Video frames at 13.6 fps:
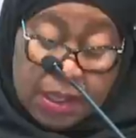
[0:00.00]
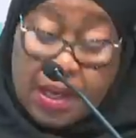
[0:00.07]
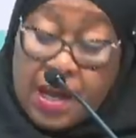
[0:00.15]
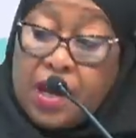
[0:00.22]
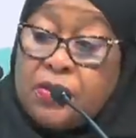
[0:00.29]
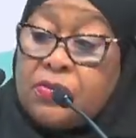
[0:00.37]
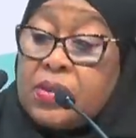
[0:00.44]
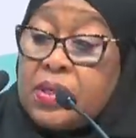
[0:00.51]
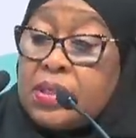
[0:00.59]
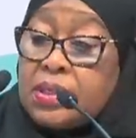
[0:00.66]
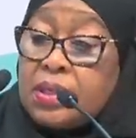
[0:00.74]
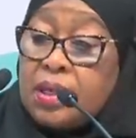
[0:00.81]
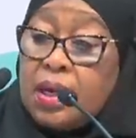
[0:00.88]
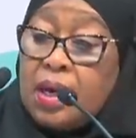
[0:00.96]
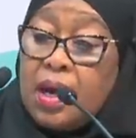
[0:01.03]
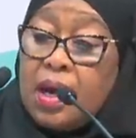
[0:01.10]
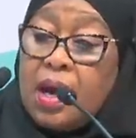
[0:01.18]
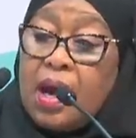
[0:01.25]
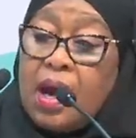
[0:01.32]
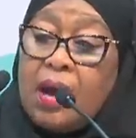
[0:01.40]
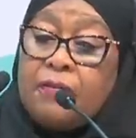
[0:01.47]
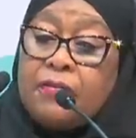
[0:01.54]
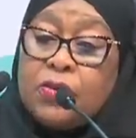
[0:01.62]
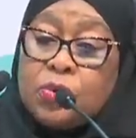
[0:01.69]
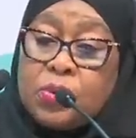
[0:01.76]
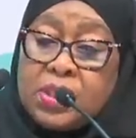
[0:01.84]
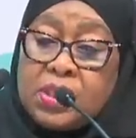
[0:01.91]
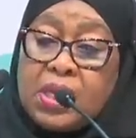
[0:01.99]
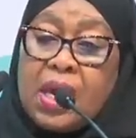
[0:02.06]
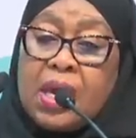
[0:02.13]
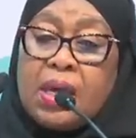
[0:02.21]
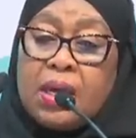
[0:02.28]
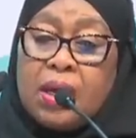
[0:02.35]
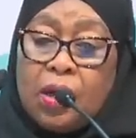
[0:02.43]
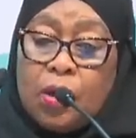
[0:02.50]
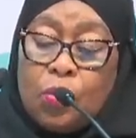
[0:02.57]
countries have to say